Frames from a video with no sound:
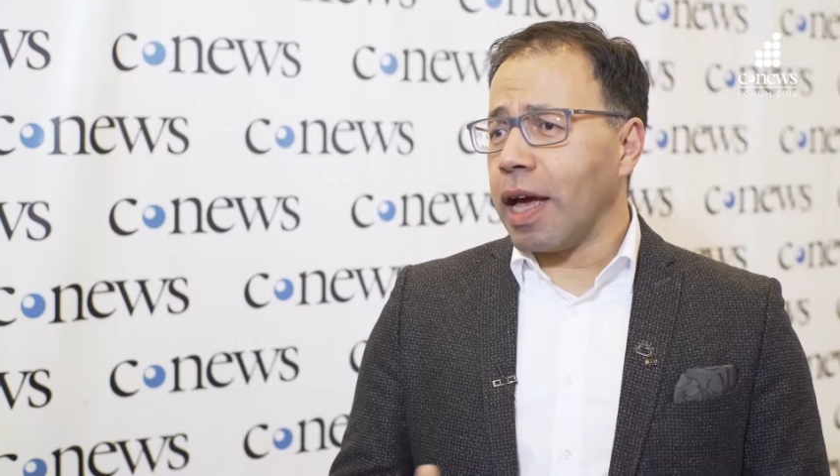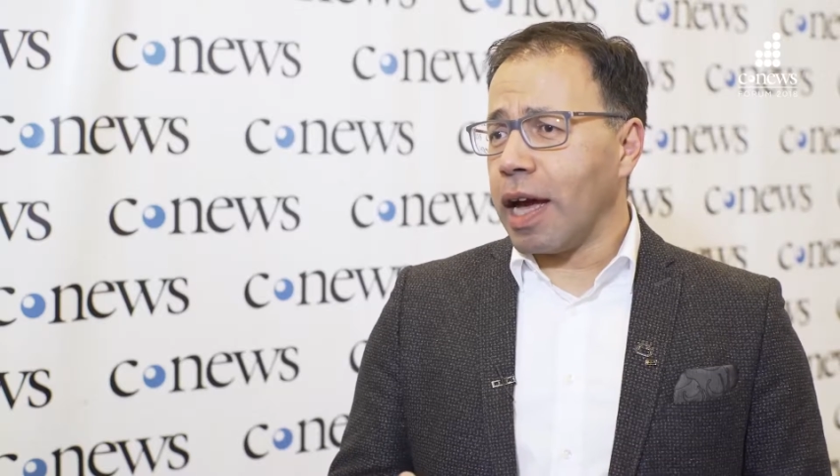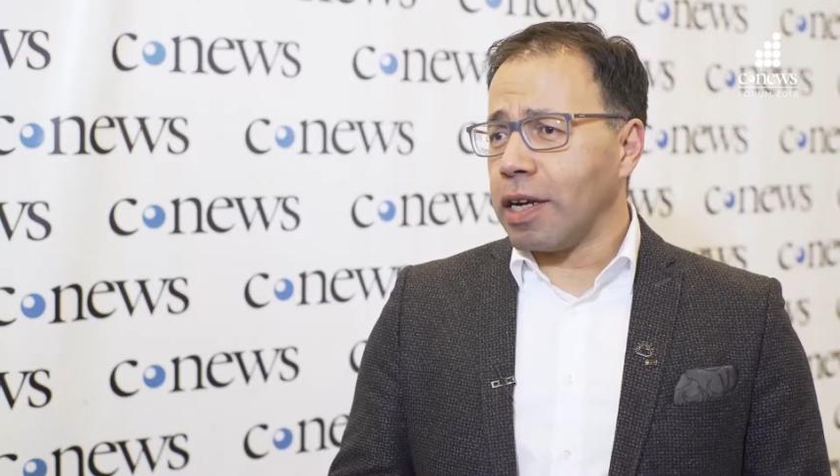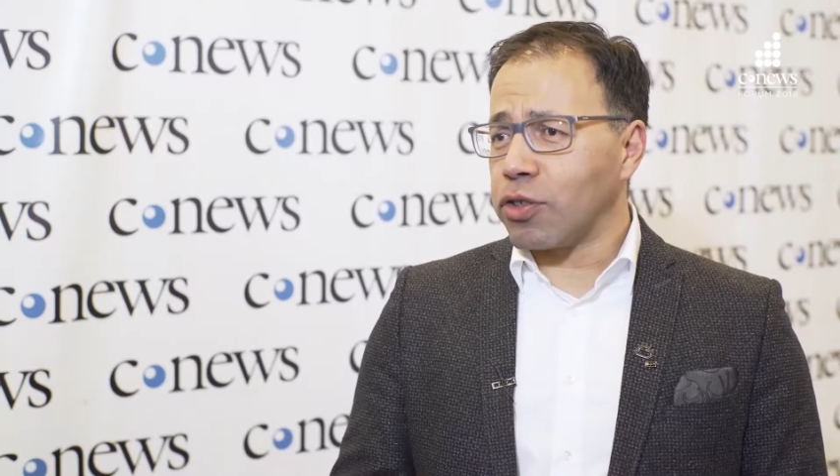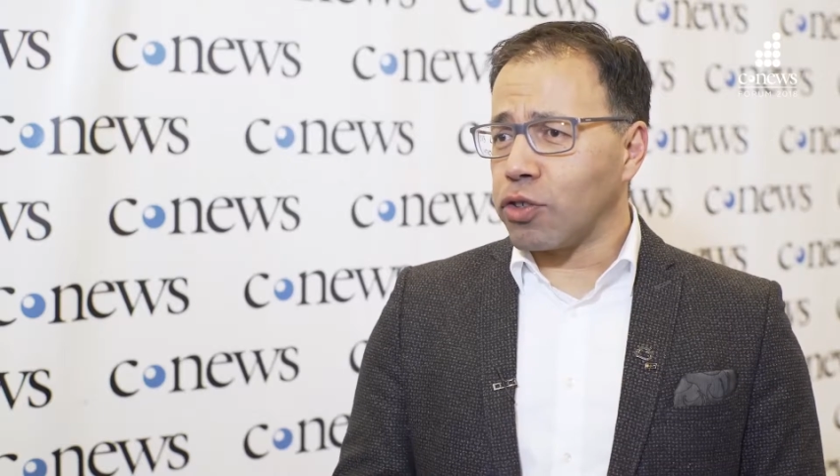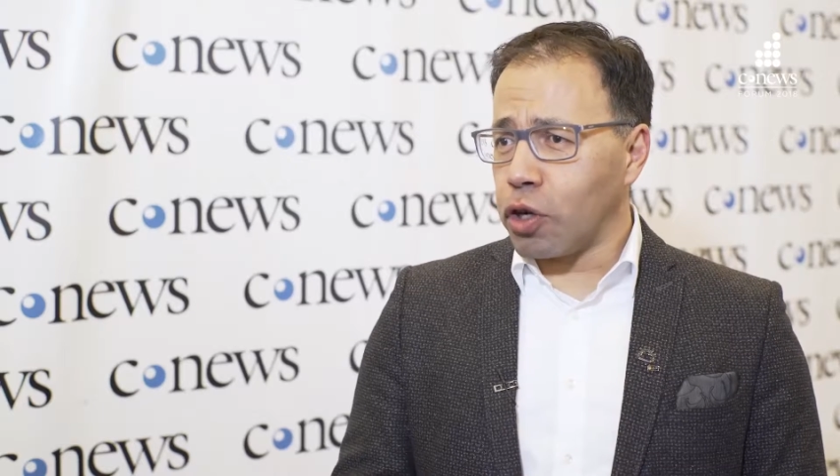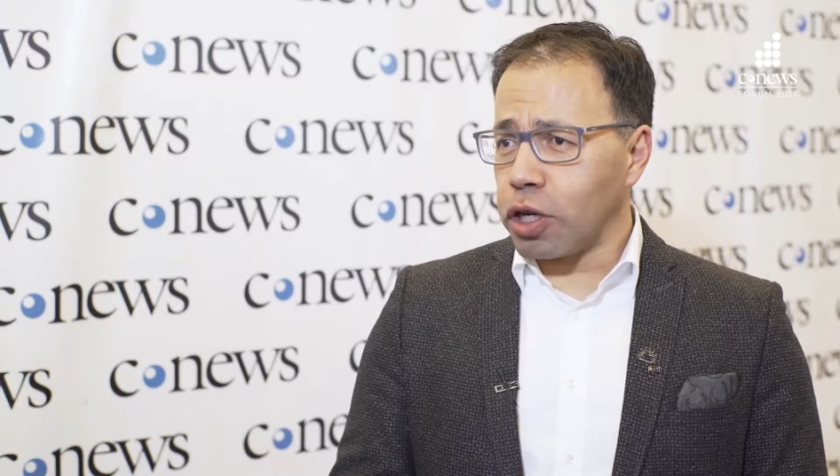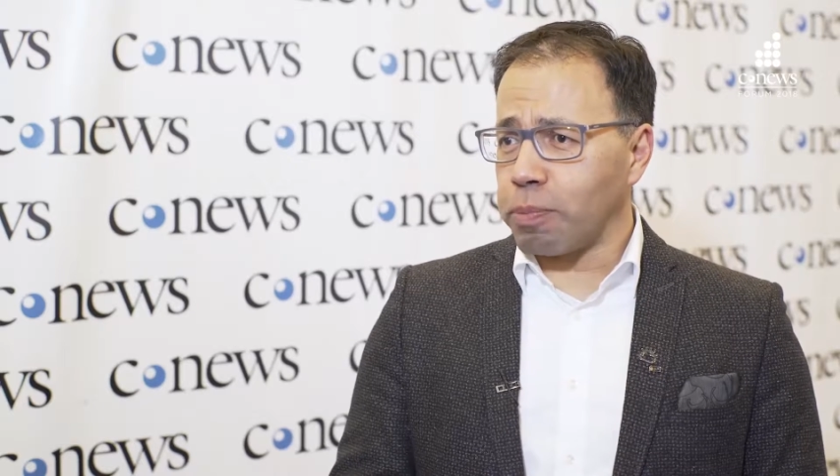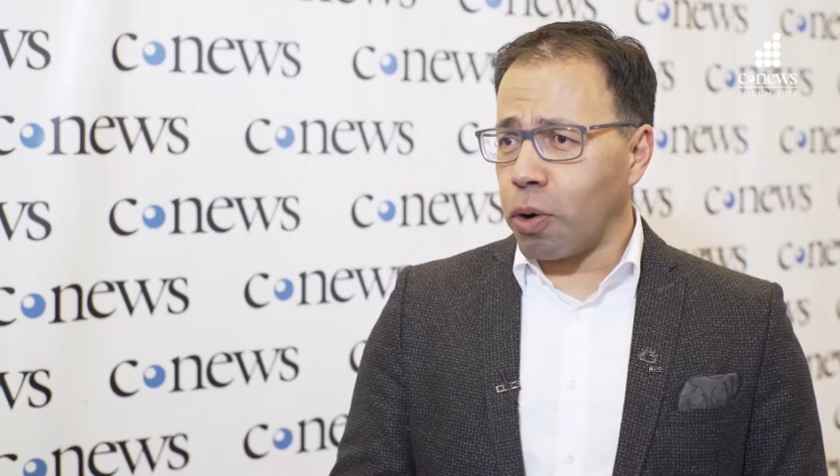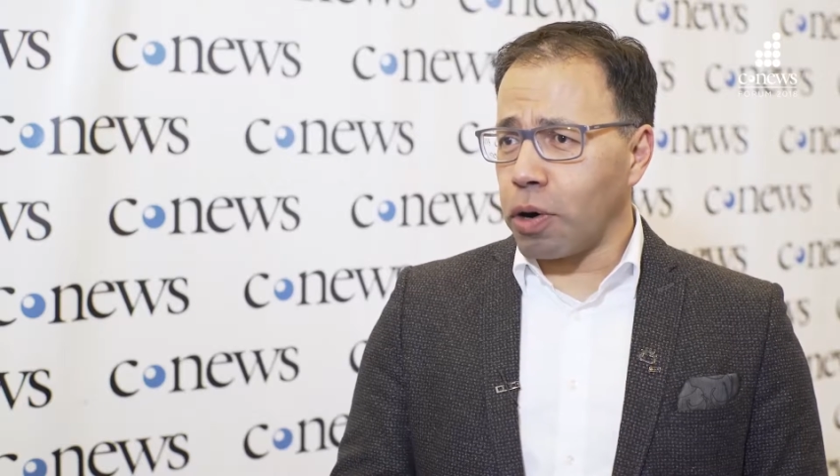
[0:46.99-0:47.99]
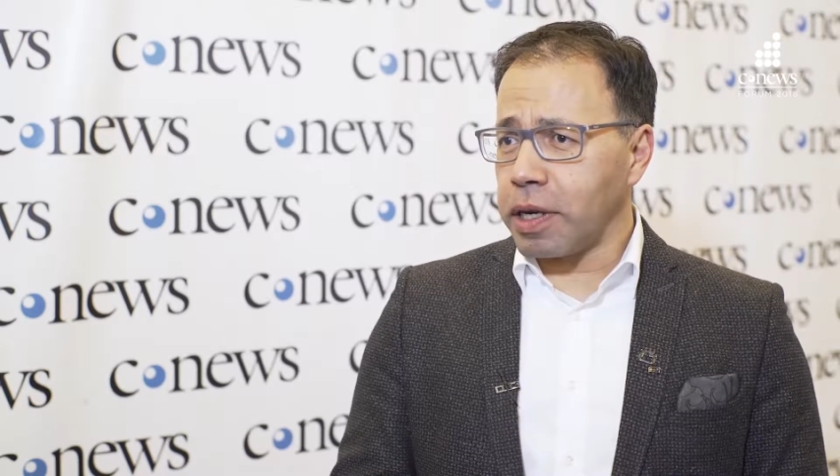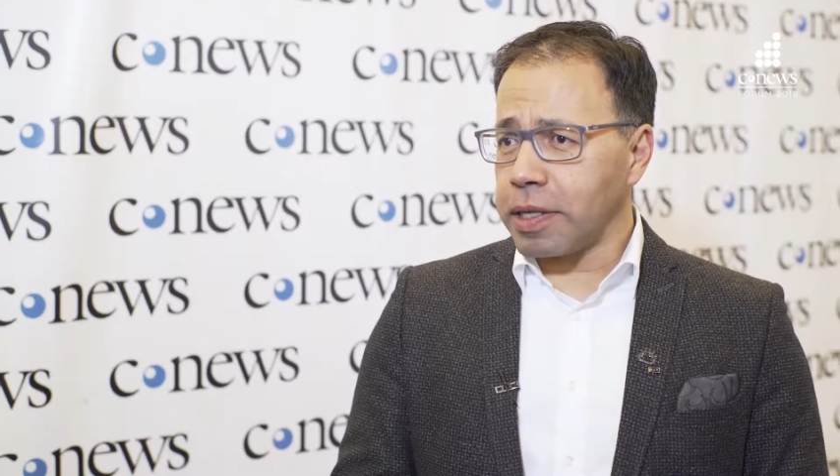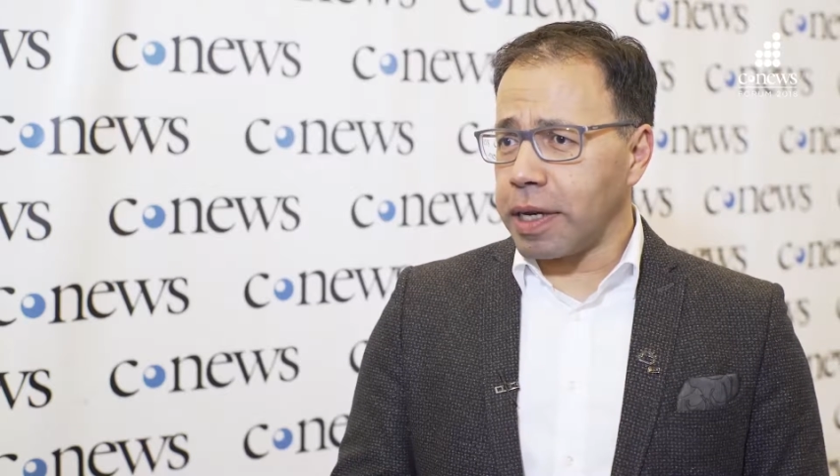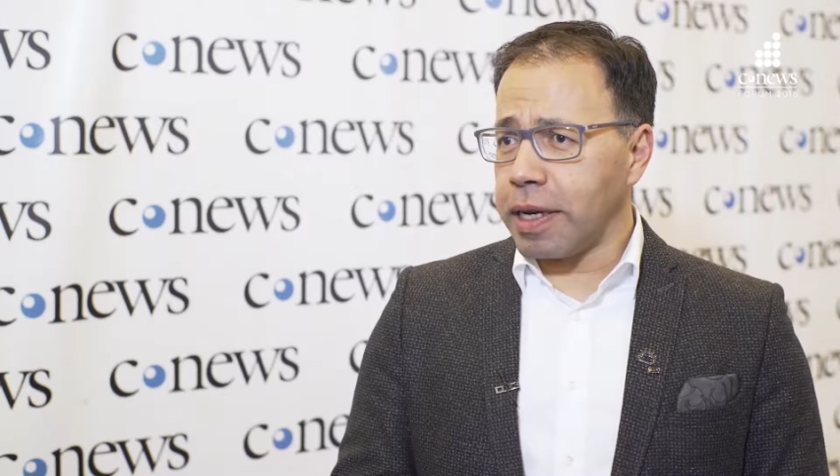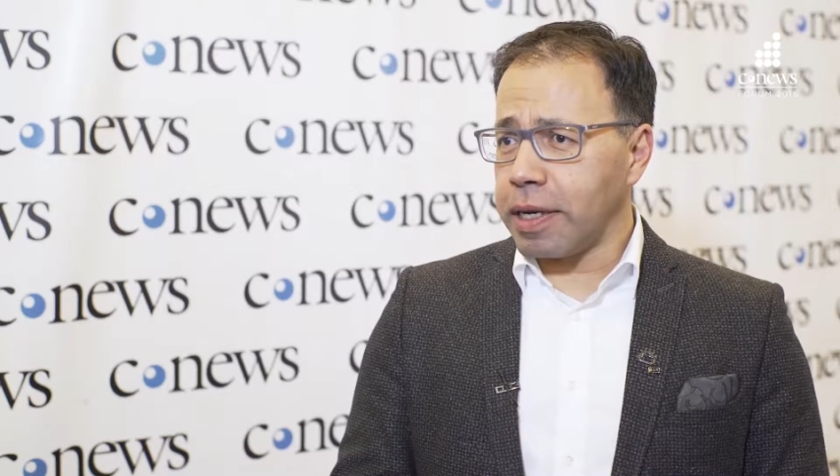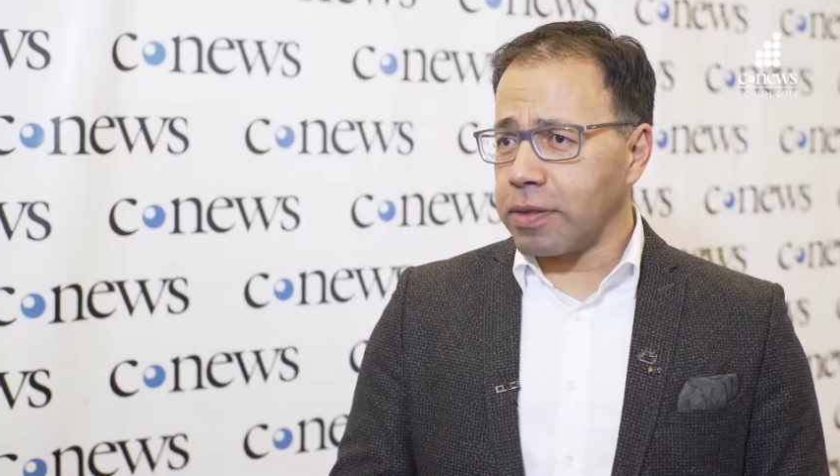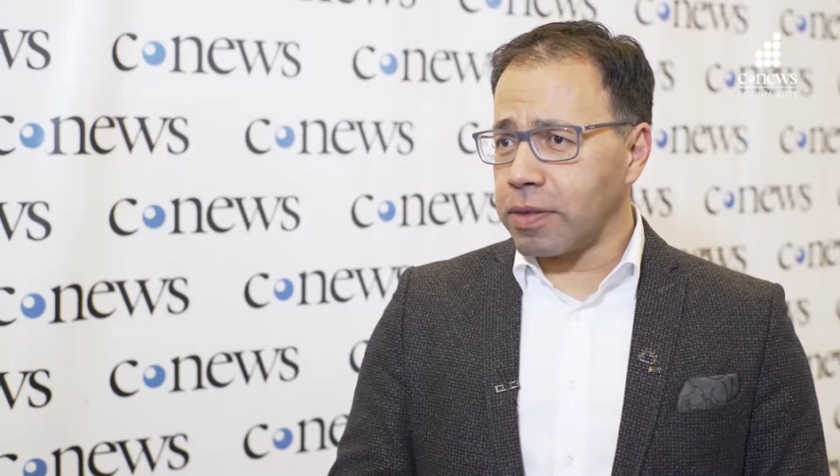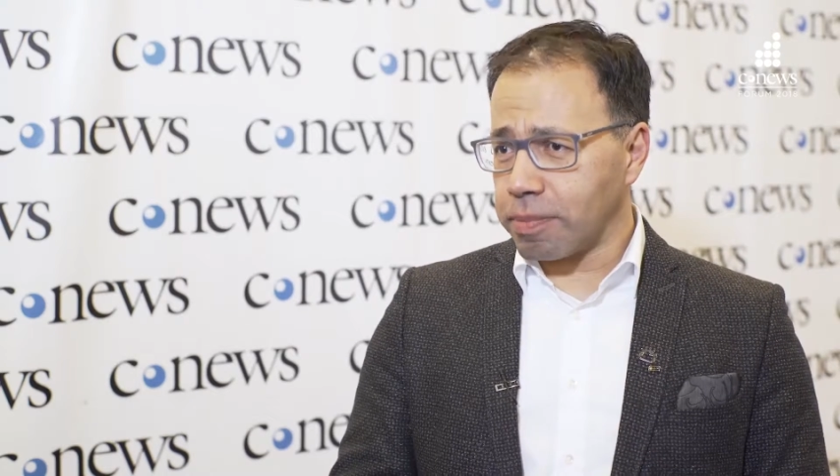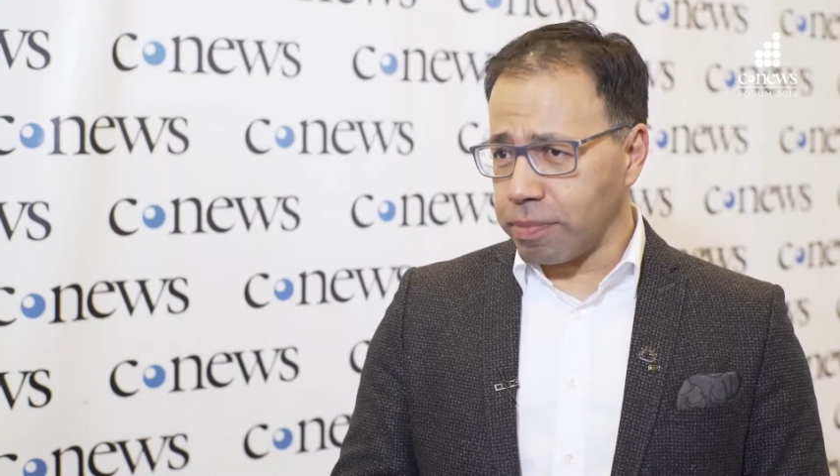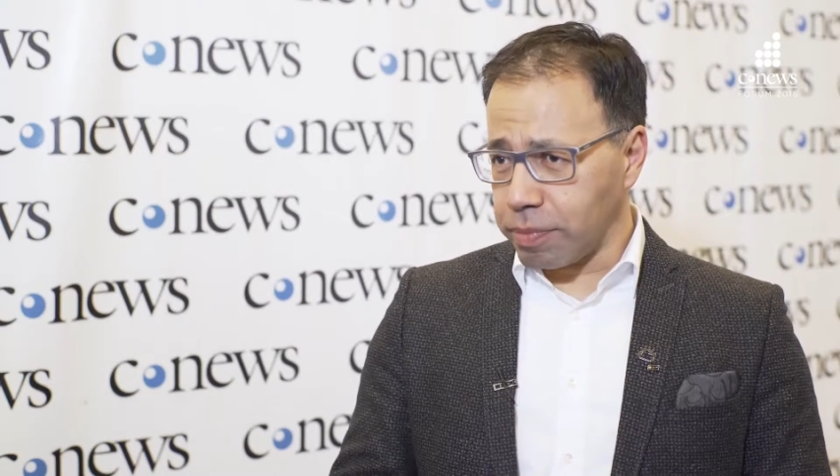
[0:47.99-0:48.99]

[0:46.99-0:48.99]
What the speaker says: And third point is